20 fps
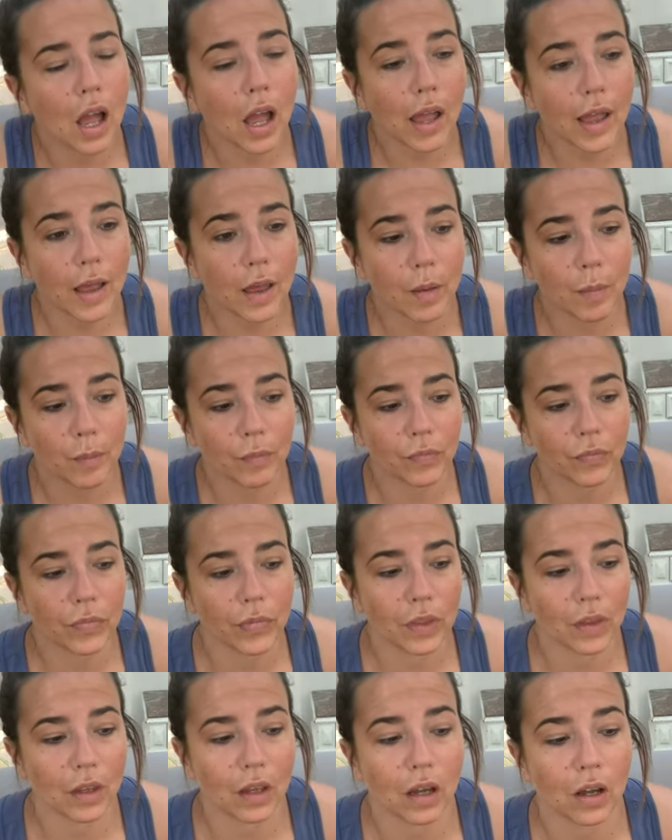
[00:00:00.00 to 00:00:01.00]

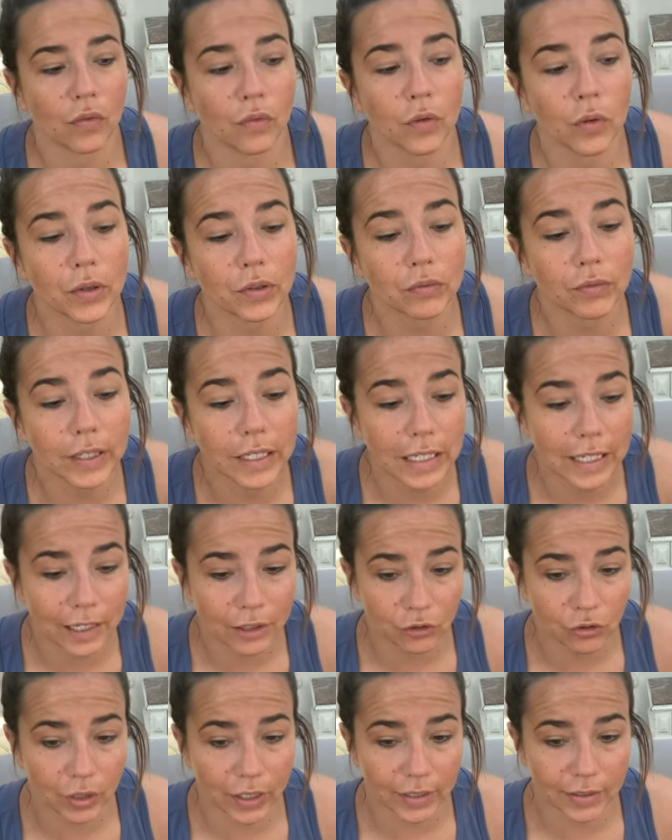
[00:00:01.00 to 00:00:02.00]
I thought it was really
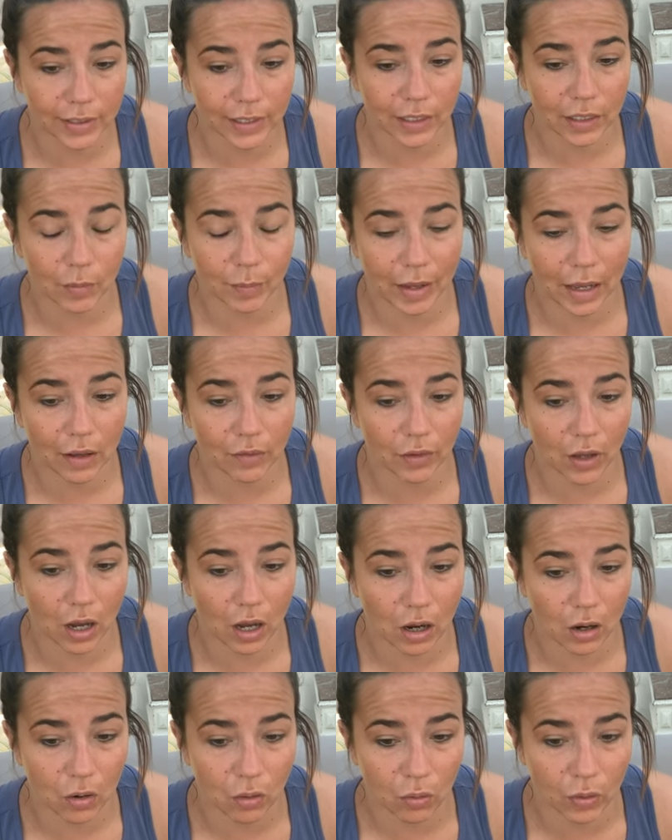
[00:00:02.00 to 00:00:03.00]
interesting about the
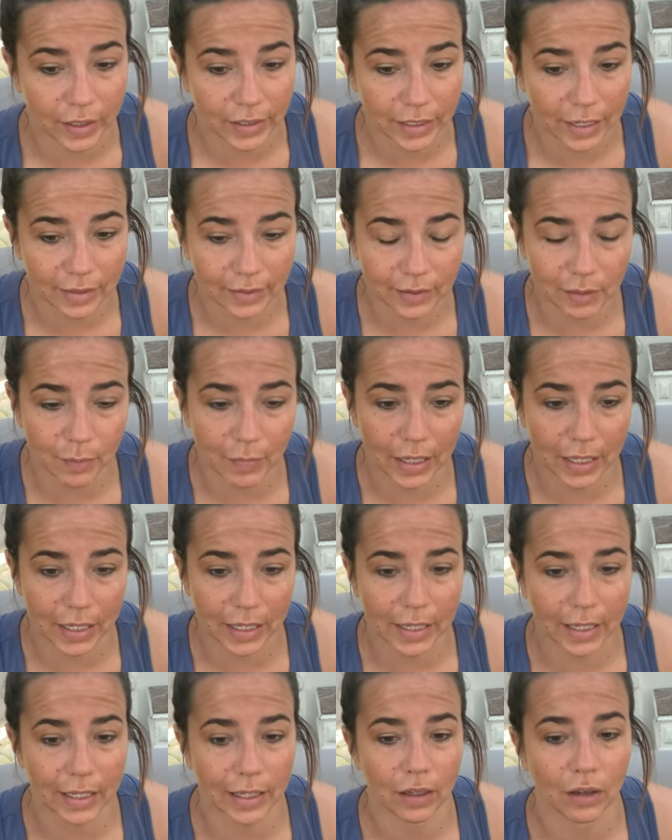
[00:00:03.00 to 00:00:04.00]
whole
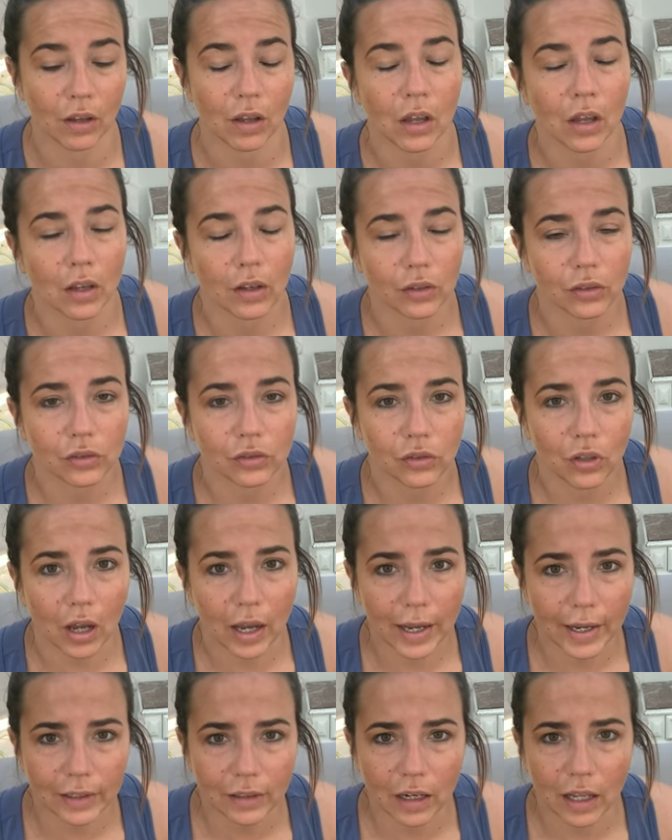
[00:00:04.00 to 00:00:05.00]
anatomy
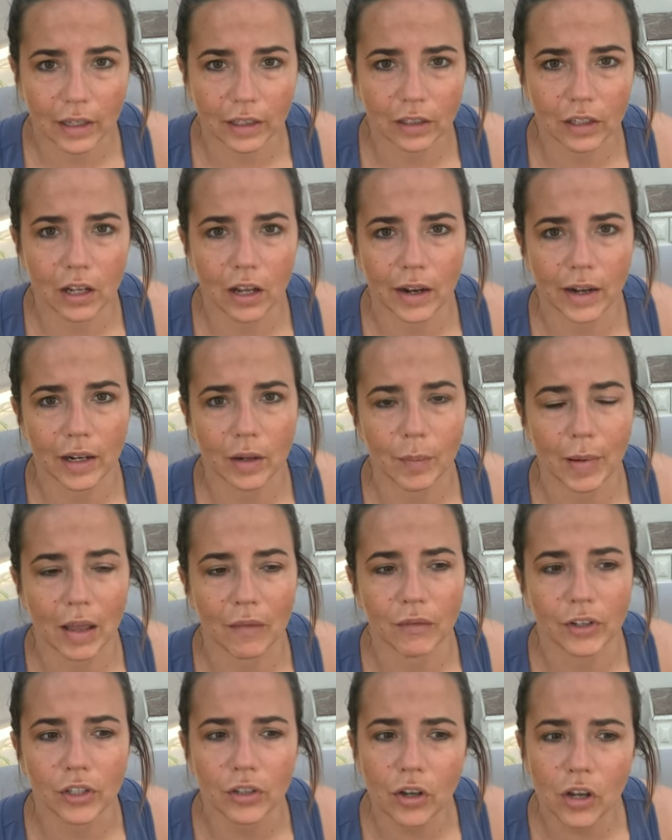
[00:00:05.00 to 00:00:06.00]
side, like learning
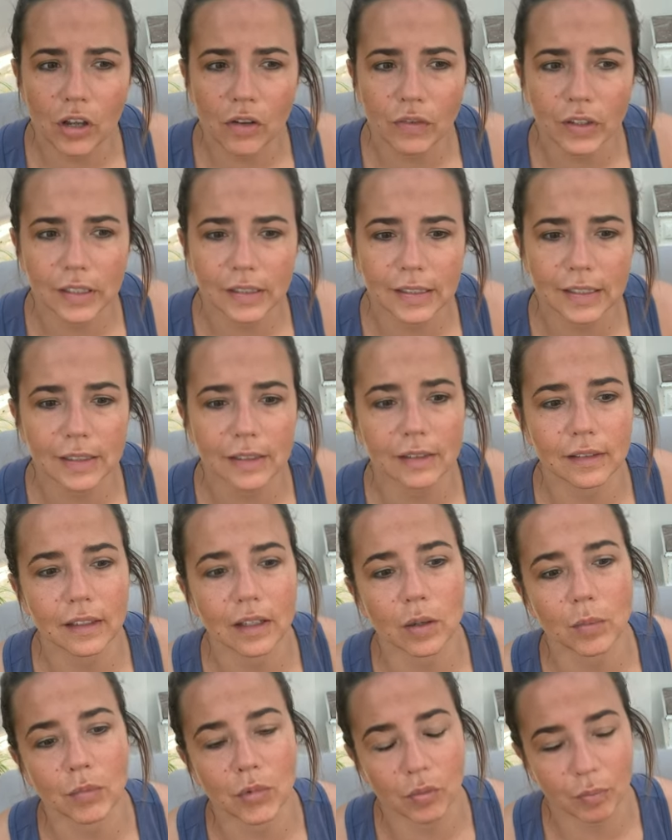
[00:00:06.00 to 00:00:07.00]
about the nervous
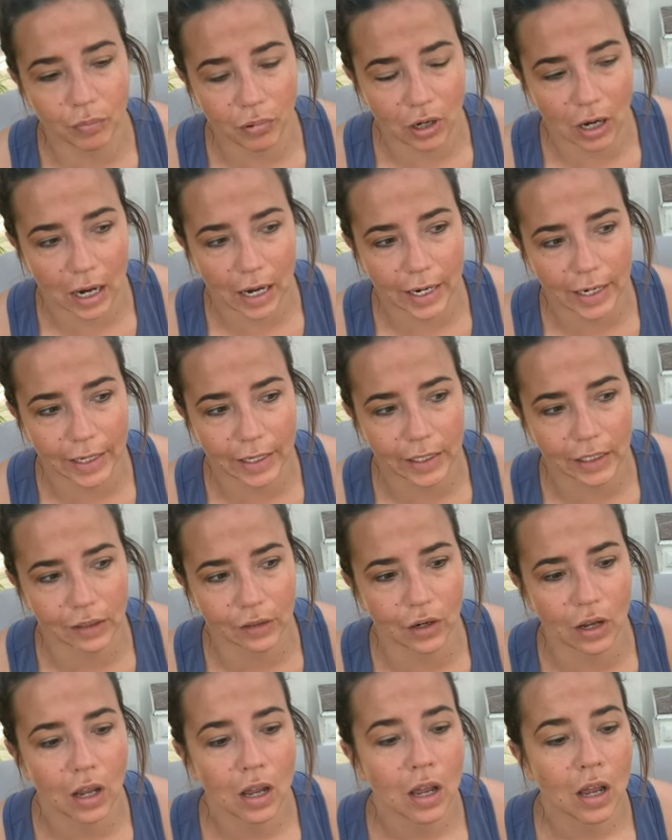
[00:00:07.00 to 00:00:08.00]
system, the
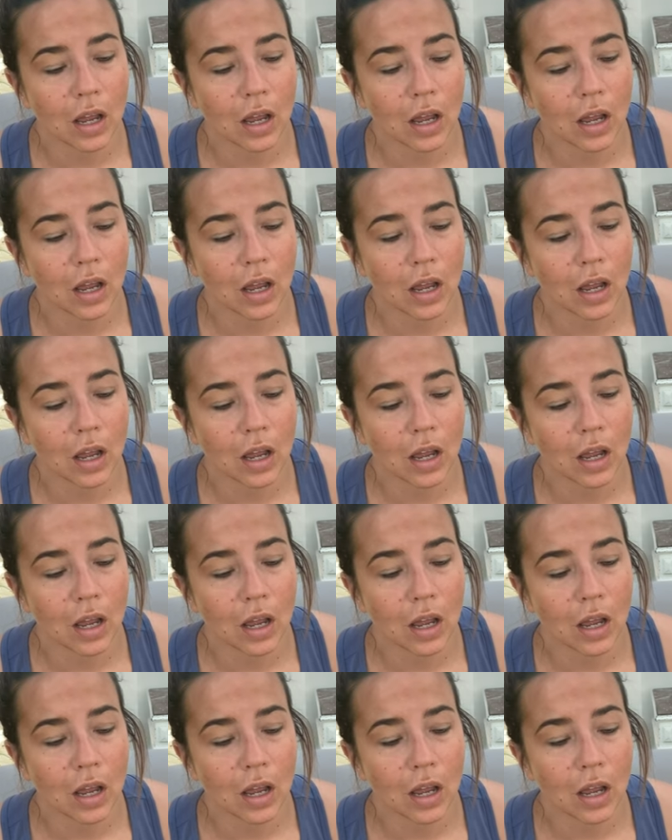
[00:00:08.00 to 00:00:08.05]
brain,